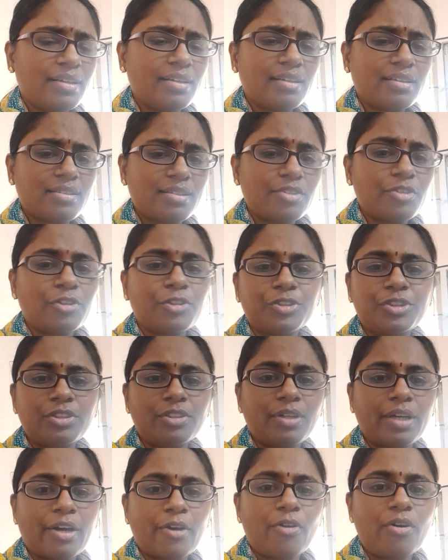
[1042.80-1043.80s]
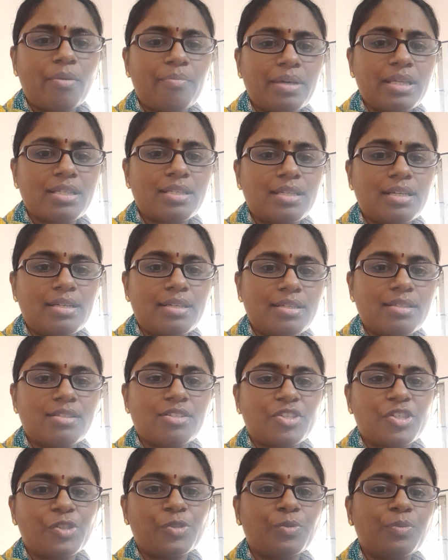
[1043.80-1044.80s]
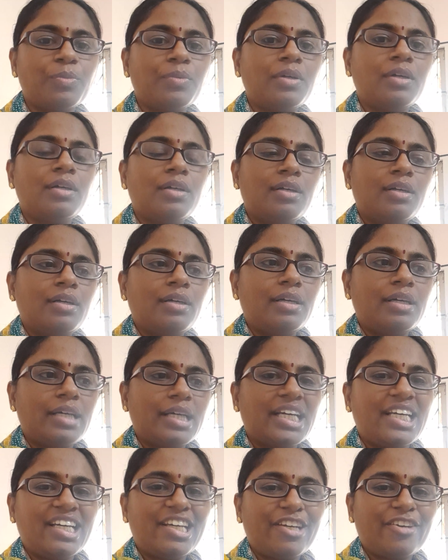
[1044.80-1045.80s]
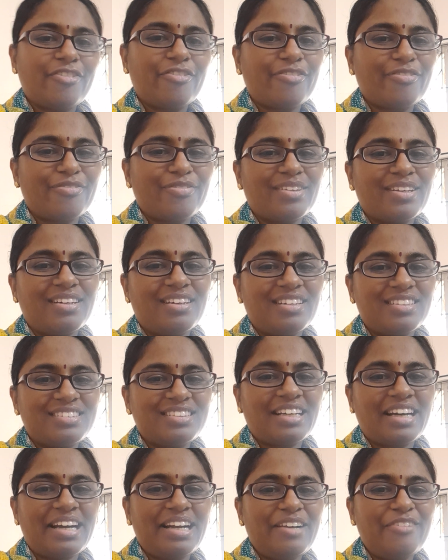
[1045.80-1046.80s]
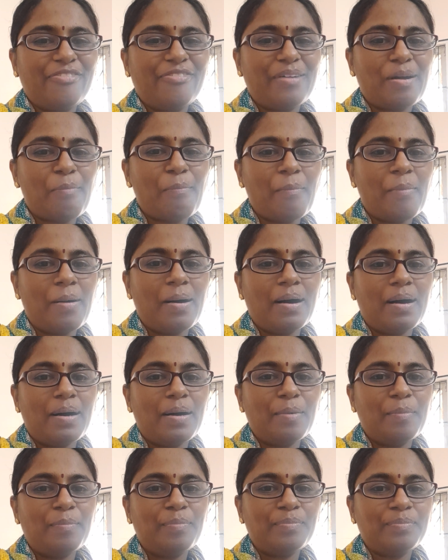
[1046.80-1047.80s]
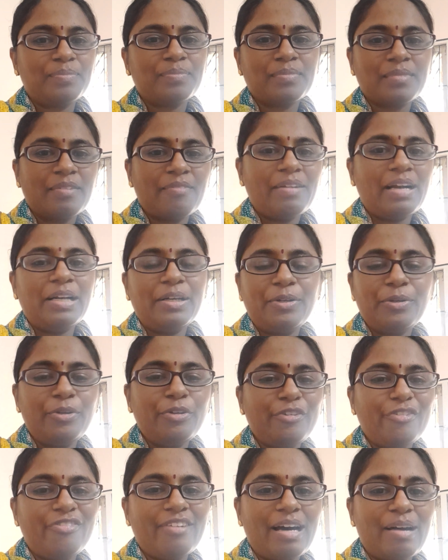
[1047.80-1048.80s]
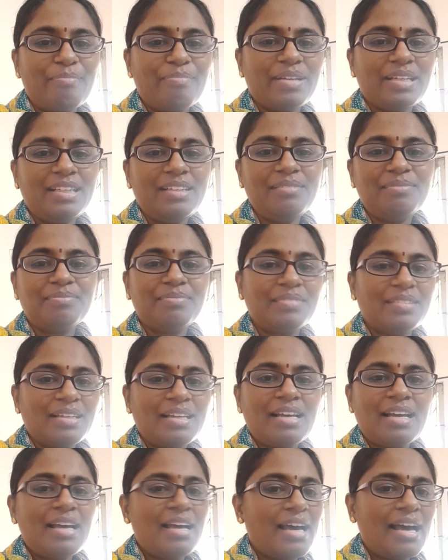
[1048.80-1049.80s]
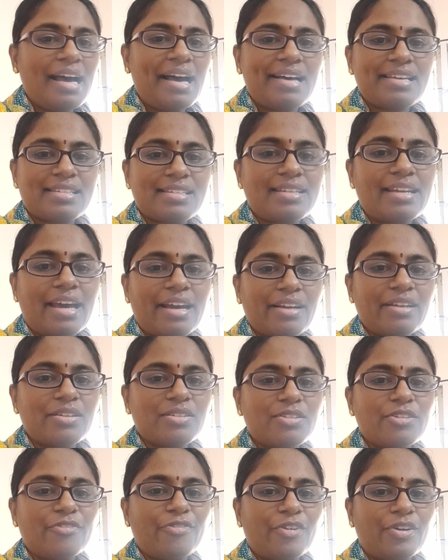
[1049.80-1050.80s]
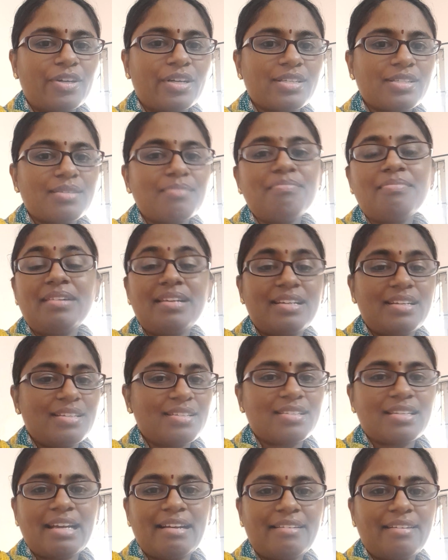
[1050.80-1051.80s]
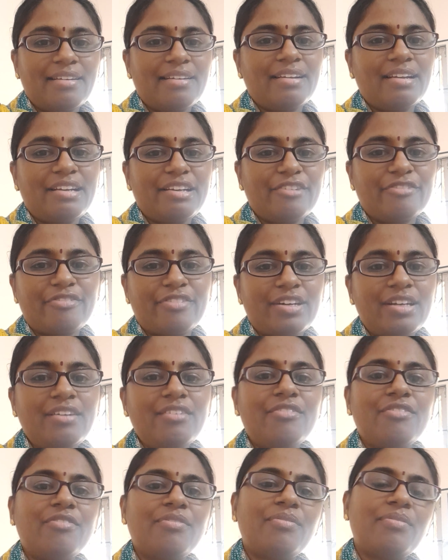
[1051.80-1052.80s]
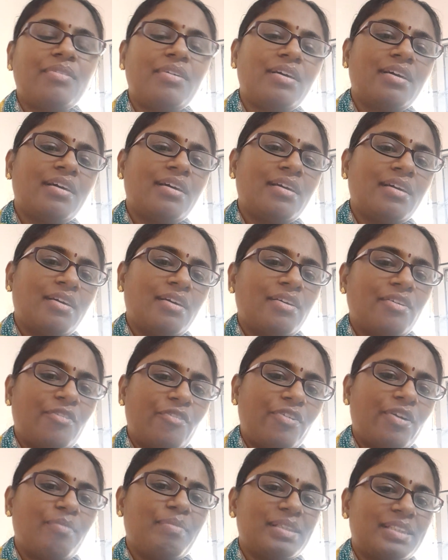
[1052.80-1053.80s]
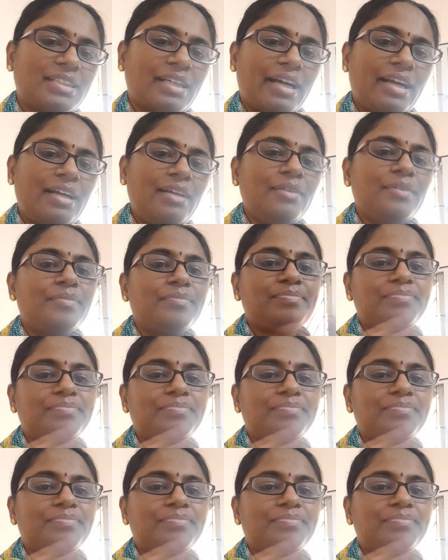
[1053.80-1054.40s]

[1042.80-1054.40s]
it's a socio-economic status issue. If the child from a well-to-do family has a diagnosis of autism, it is entirely different from a child